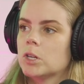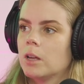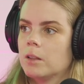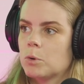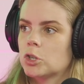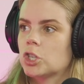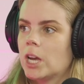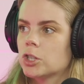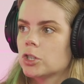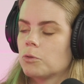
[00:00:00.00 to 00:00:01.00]
an
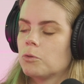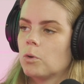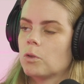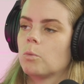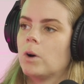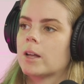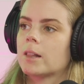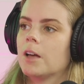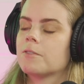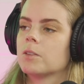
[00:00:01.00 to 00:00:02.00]
appreciation for the
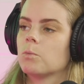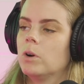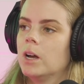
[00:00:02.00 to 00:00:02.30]
wildlife and